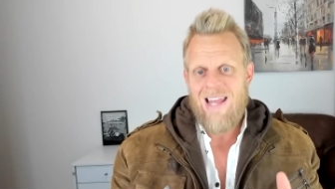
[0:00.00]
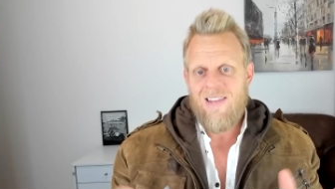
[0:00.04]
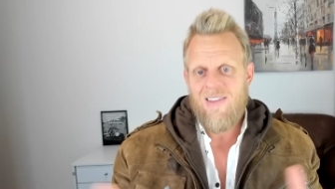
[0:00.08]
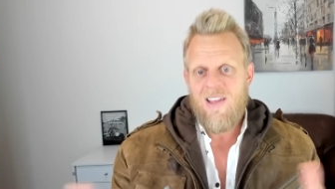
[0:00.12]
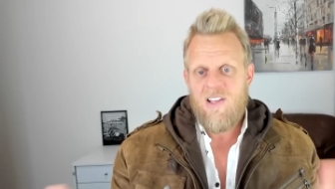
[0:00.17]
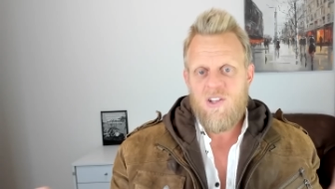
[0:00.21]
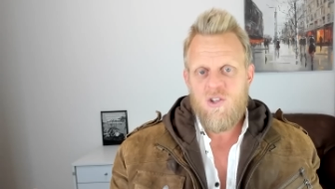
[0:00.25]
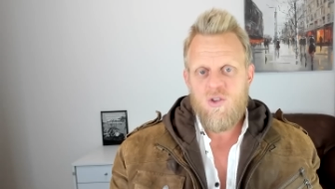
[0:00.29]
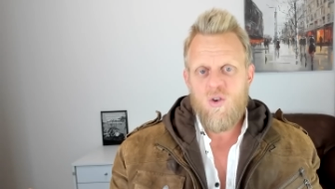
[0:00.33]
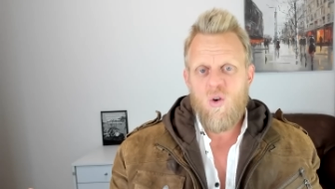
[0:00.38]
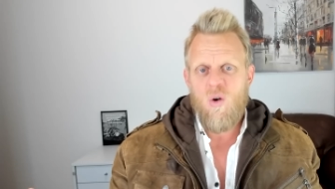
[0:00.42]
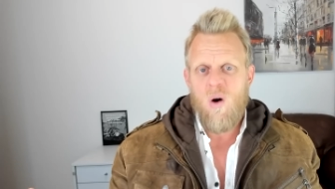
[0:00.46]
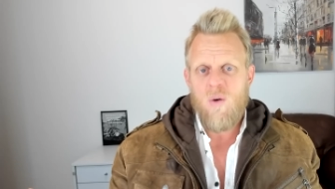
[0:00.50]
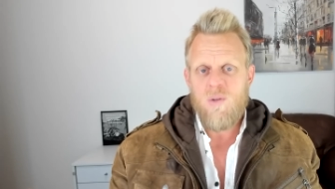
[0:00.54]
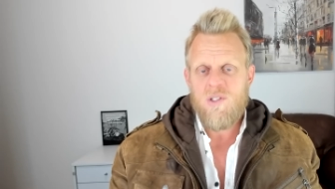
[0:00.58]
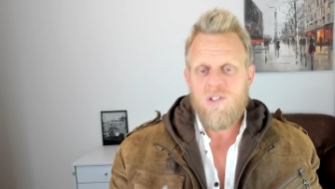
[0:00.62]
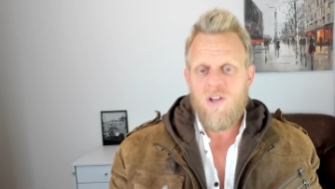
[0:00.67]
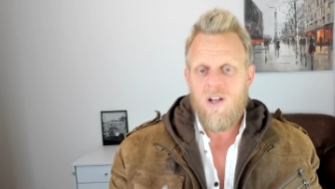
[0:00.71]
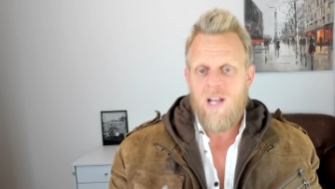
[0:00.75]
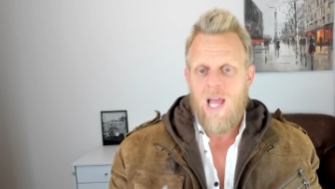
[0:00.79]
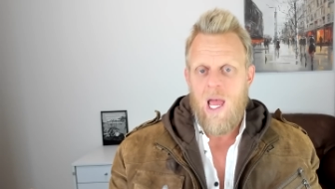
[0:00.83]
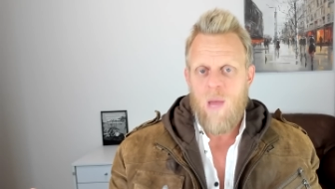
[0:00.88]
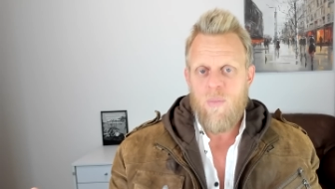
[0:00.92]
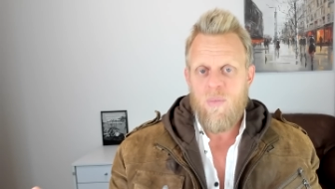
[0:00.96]
They saw what was
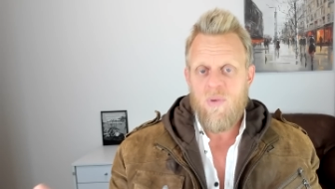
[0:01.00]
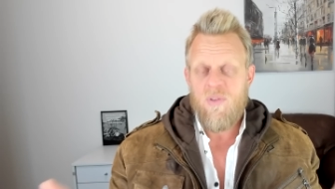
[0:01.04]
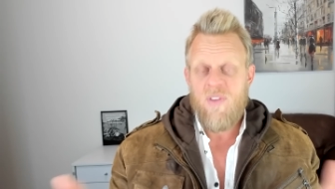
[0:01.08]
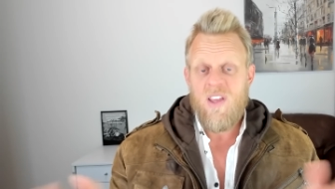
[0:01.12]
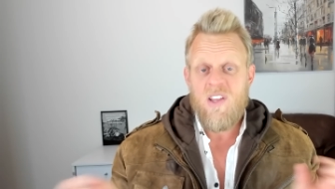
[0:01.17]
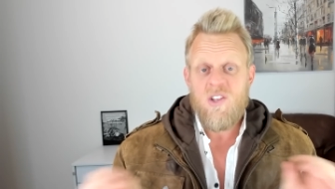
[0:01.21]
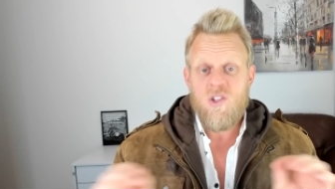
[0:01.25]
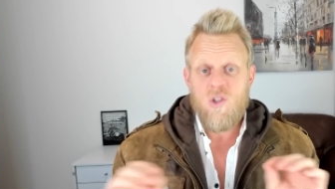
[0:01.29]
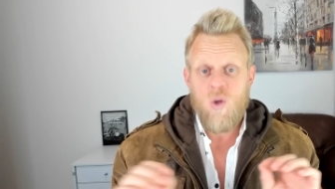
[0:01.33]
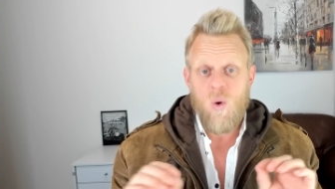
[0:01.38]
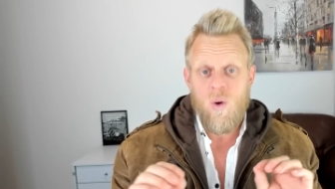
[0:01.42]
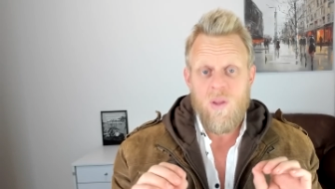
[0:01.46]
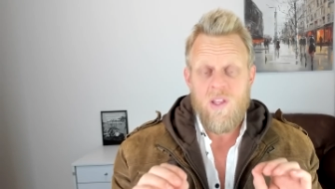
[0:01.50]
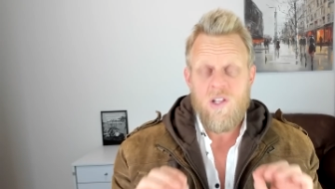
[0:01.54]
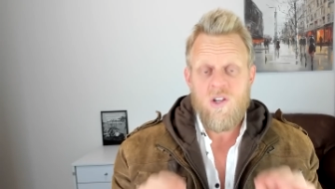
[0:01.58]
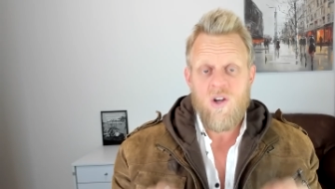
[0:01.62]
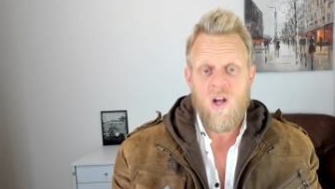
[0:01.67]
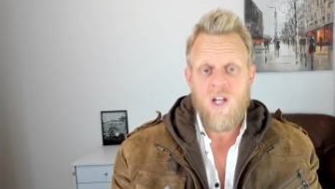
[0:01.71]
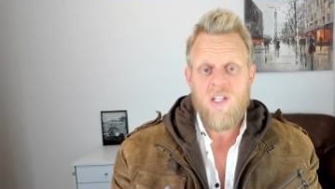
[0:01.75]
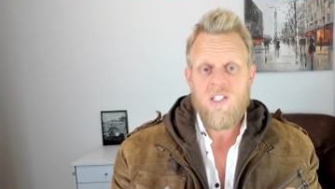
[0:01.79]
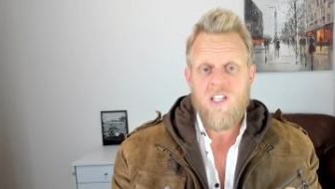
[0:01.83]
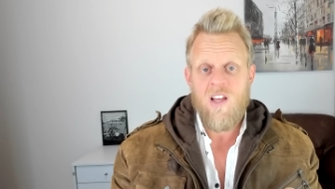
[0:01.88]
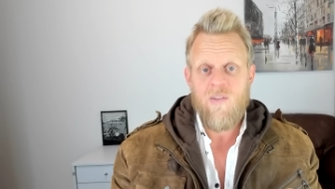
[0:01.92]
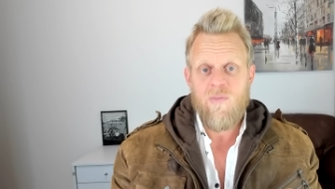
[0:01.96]
going to happen. They saw what the
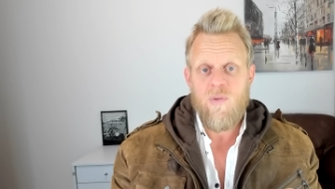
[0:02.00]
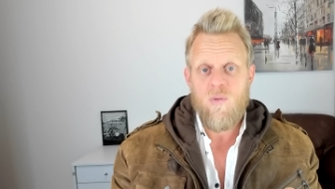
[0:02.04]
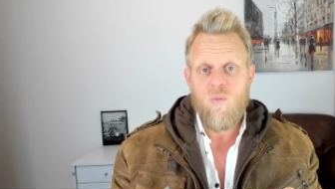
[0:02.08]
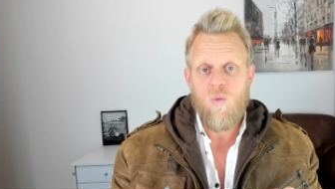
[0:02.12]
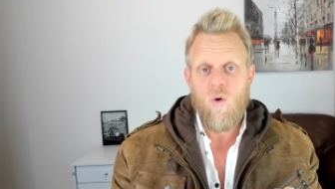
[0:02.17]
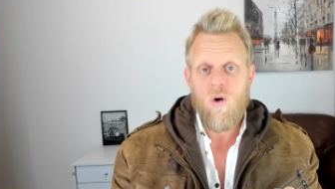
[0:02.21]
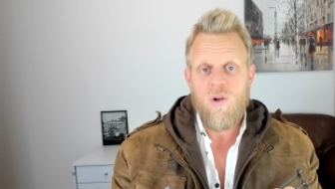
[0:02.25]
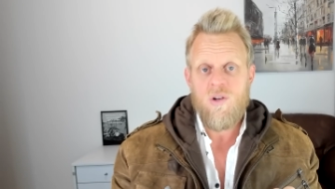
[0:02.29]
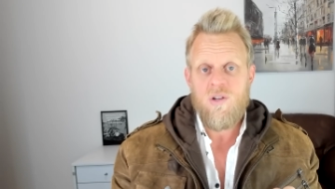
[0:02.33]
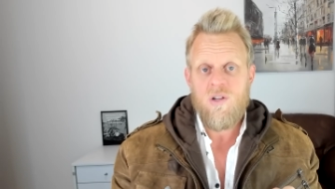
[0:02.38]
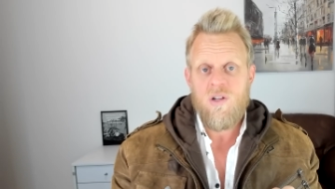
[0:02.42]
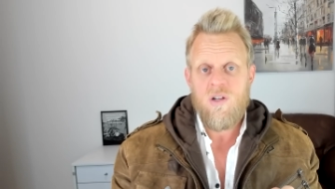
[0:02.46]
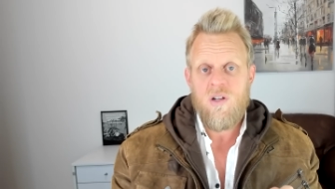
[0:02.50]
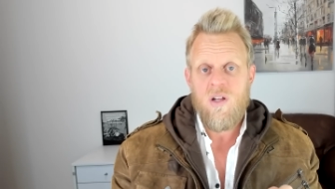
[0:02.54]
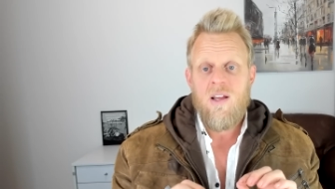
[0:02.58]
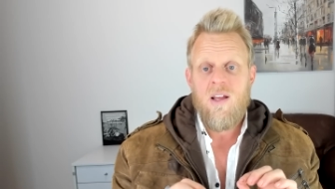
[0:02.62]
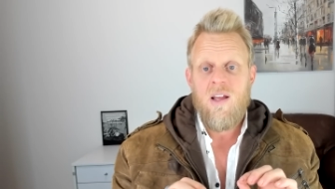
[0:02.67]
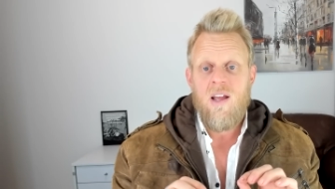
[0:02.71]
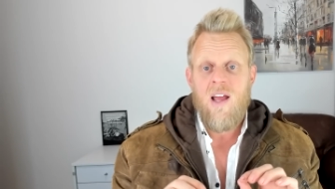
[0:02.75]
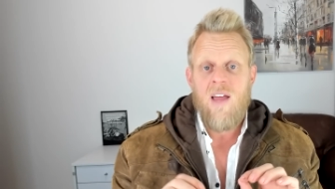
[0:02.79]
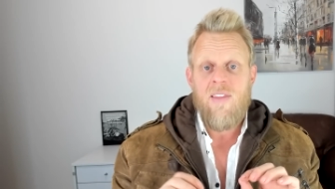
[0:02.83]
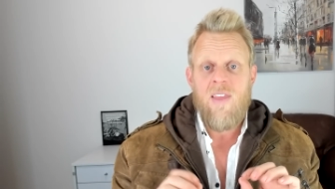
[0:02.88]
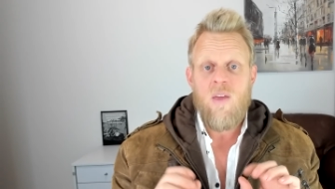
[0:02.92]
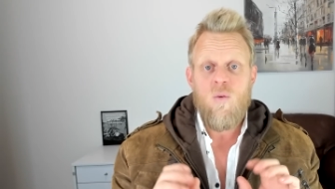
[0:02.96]
Chinese government wanted,
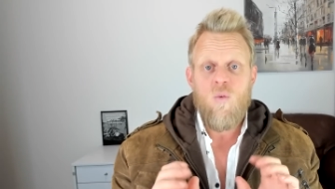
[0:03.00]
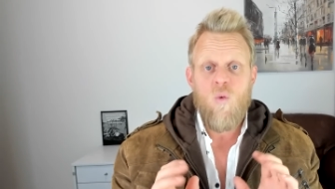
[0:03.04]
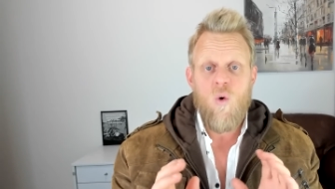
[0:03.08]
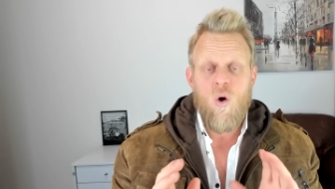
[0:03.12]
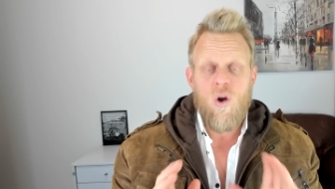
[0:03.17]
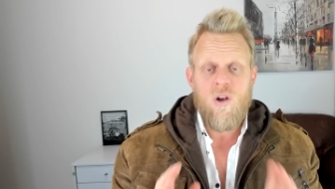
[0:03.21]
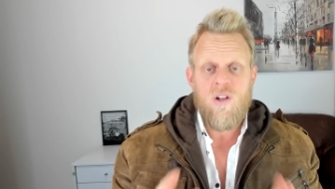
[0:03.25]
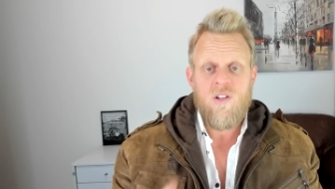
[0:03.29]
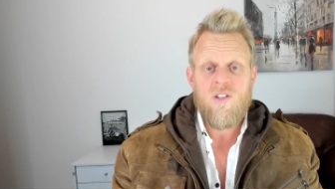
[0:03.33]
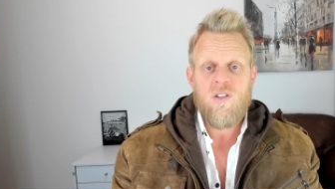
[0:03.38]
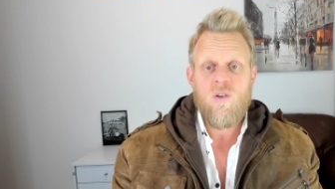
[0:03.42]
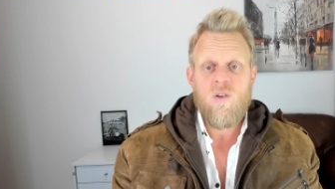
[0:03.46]
and they wanted to